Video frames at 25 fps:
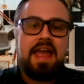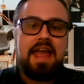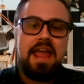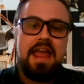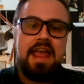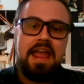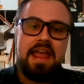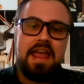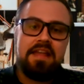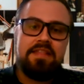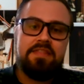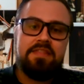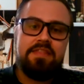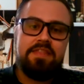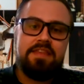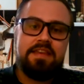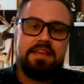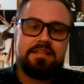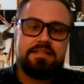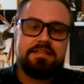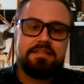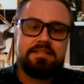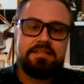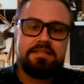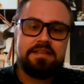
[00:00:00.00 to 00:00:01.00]
And
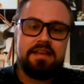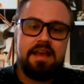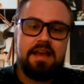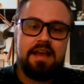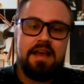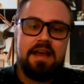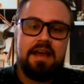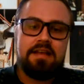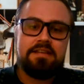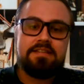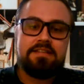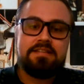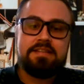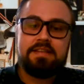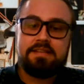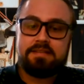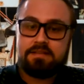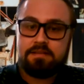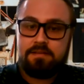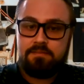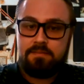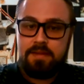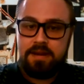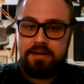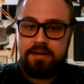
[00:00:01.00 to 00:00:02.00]
this
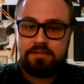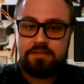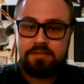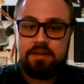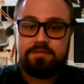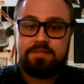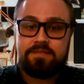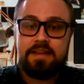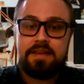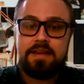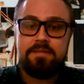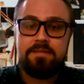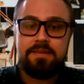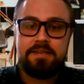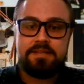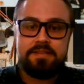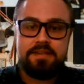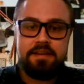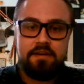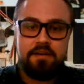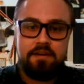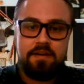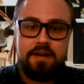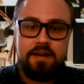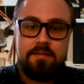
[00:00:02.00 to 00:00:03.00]
system, Microsoft Dynamics
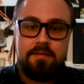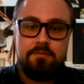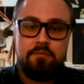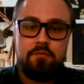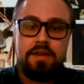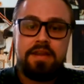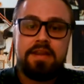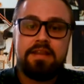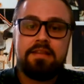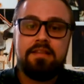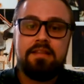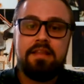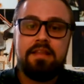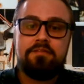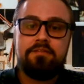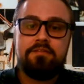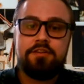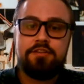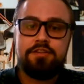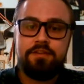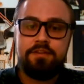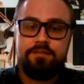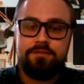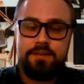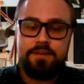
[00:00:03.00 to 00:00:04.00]
CRM, we can
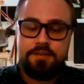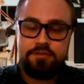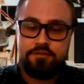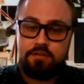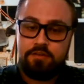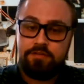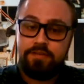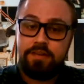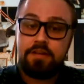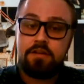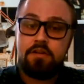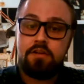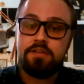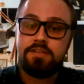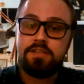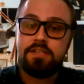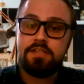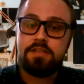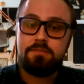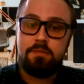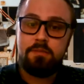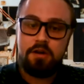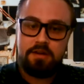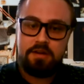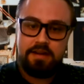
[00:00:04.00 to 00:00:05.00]
leverage a feature of it called
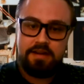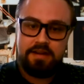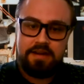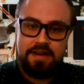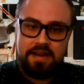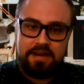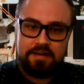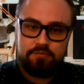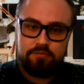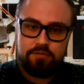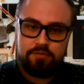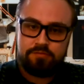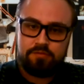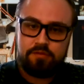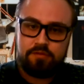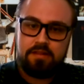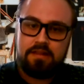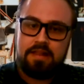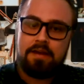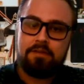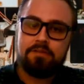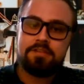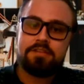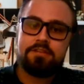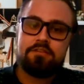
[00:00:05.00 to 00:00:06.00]
Smart Connect, which will
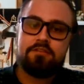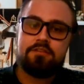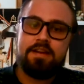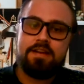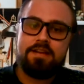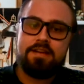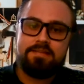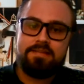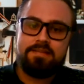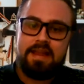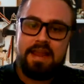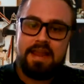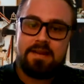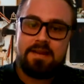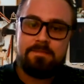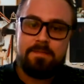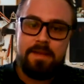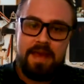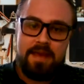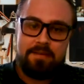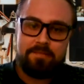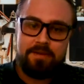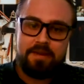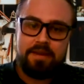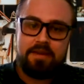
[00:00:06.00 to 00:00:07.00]
allow us to create a data
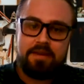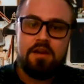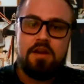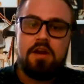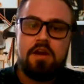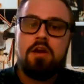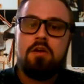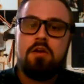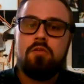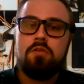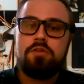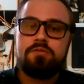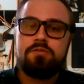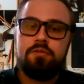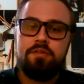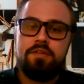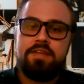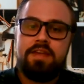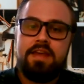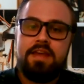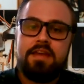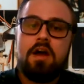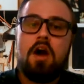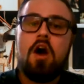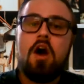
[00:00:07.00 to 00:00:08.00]
mapping, which will
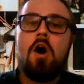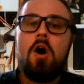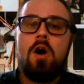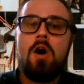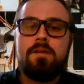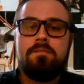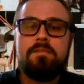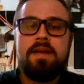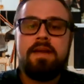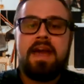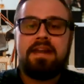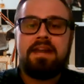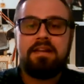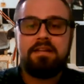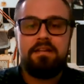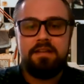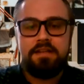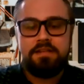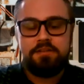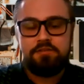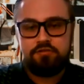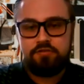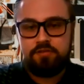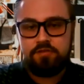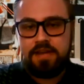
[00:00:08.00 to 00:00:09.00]
then
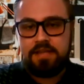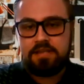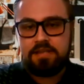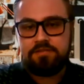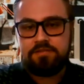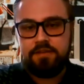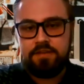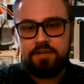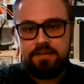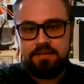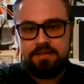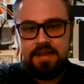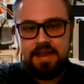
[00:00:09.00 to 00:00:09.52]
automatically transfer the